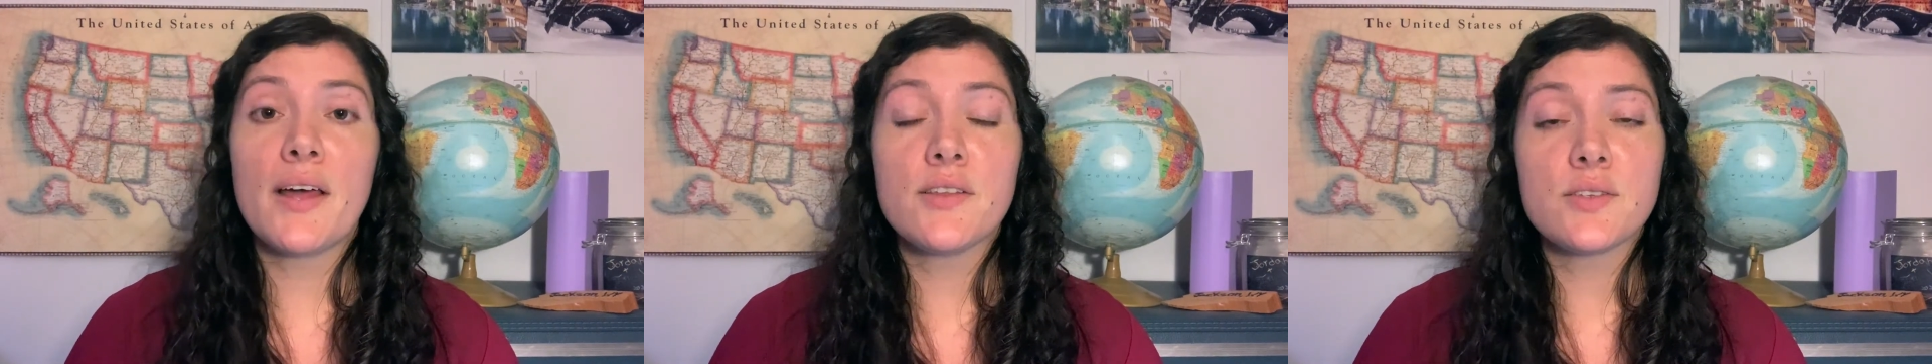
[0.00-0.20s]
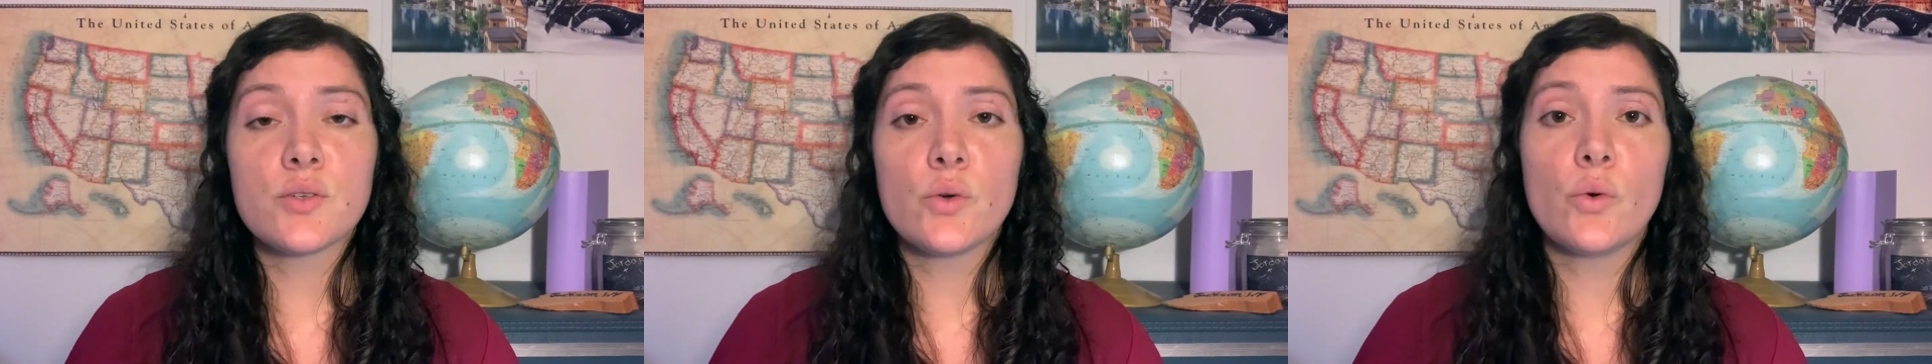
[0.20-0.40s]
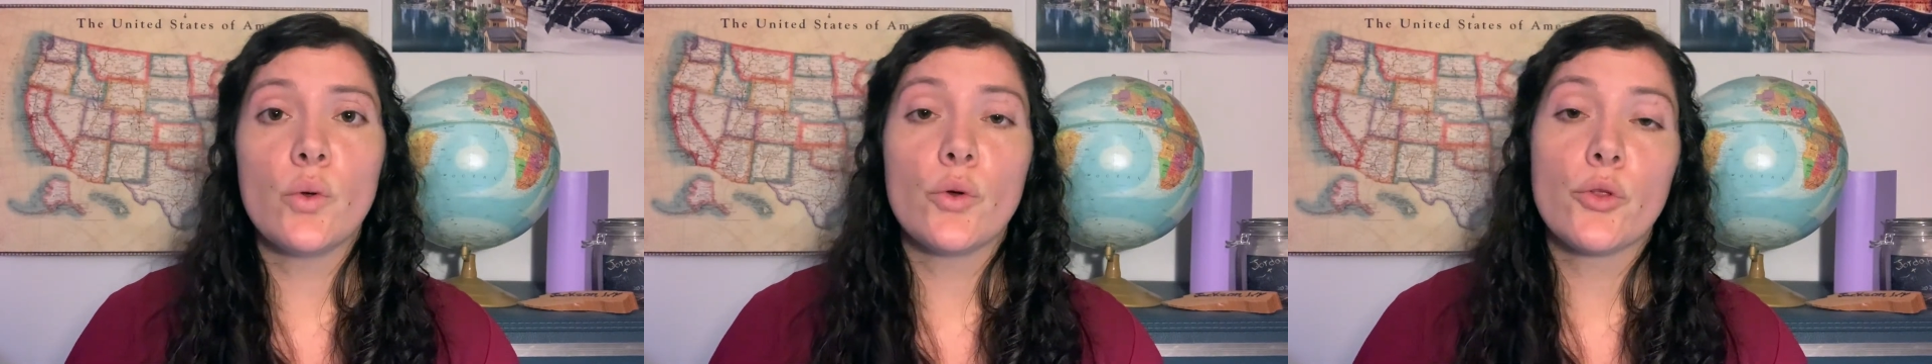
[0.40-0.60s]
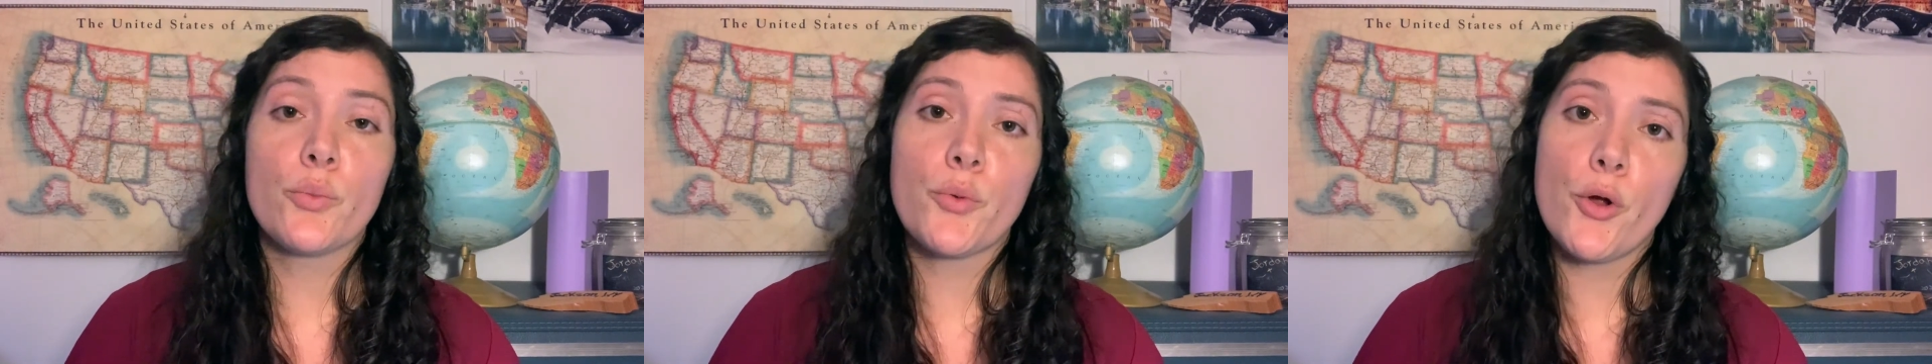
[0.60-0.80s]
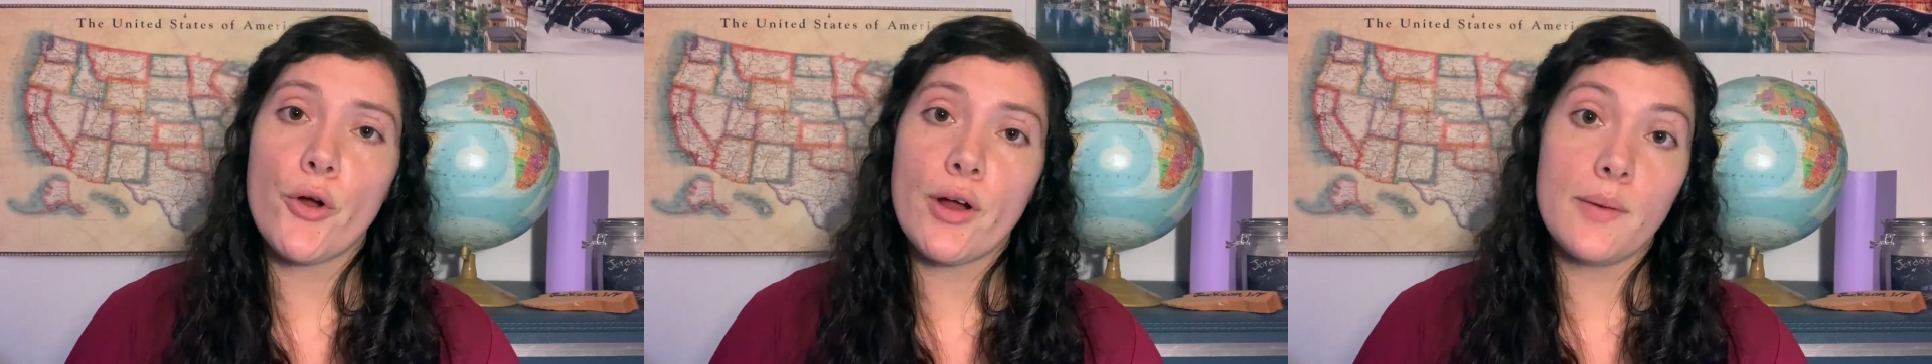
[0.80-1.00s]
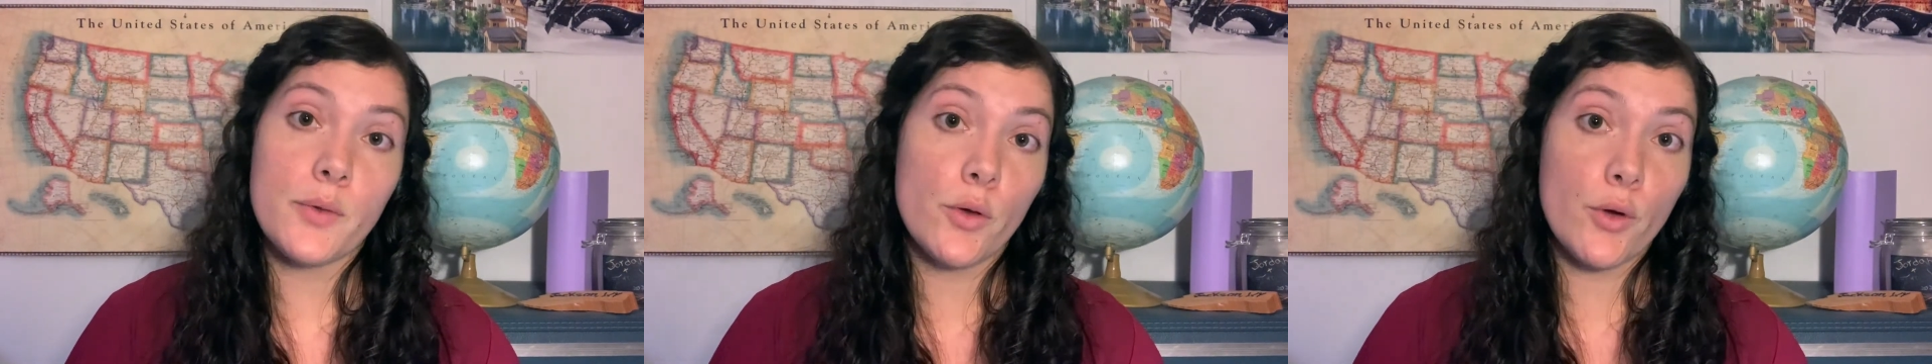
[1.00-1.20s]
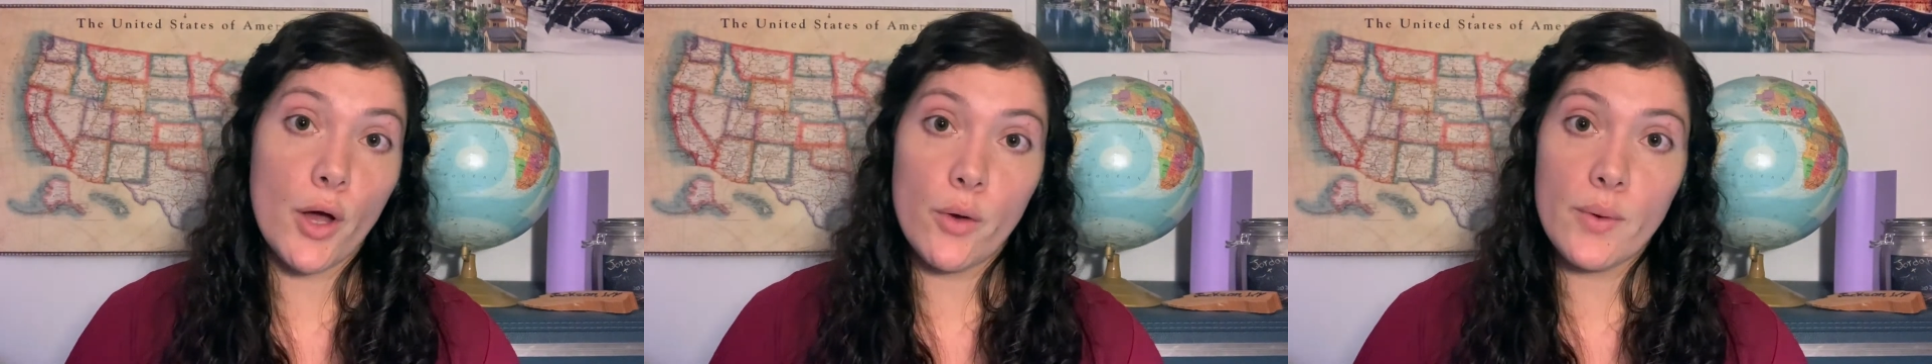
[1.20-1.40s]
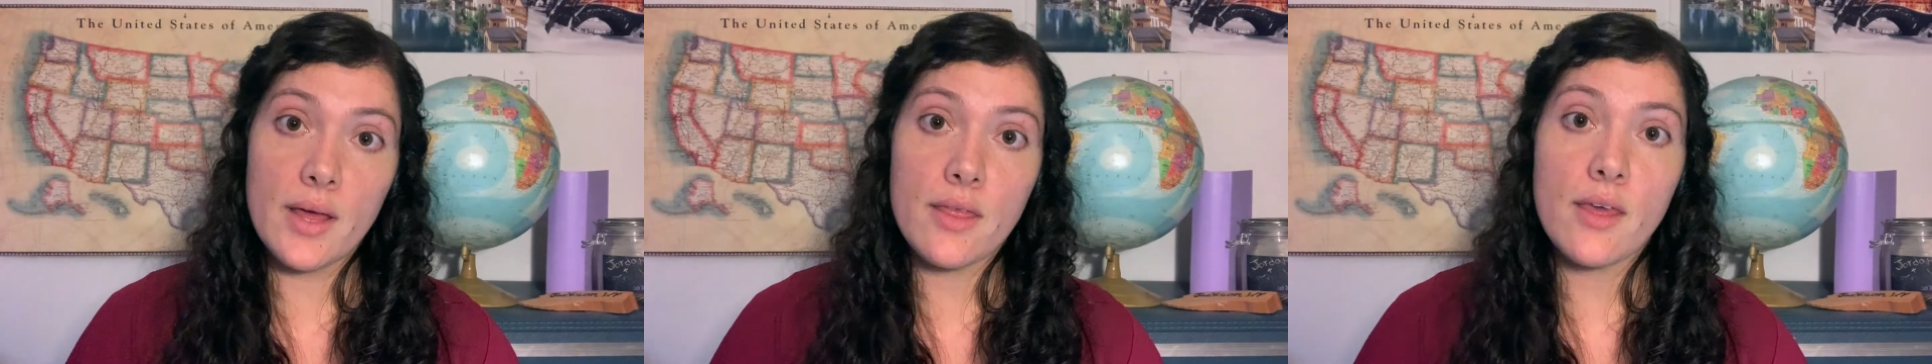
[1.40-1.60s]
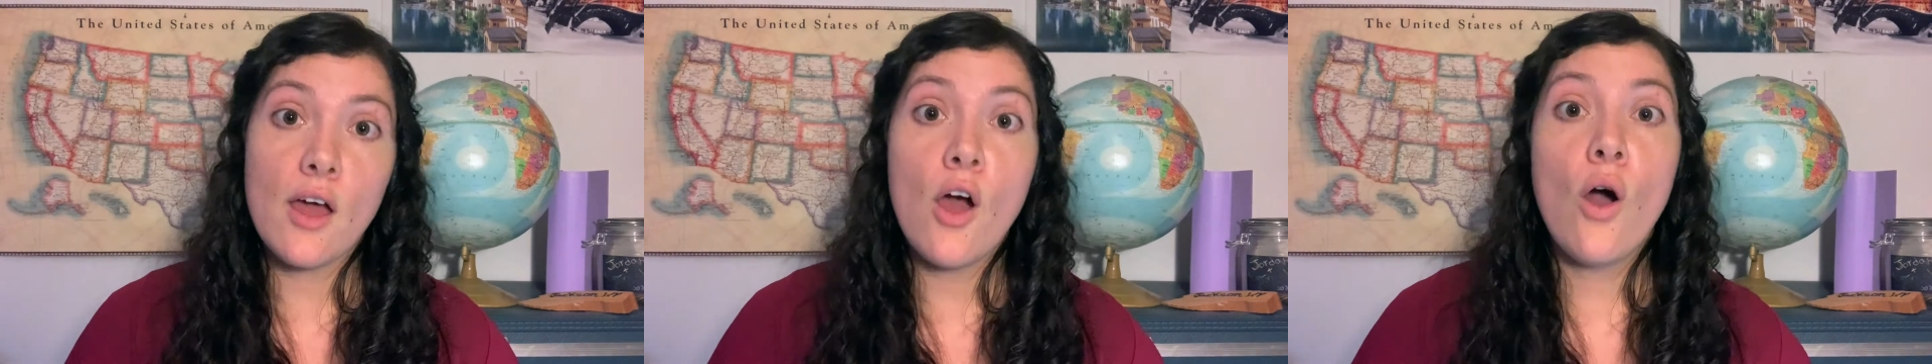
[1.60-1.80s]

the school or the program you go with.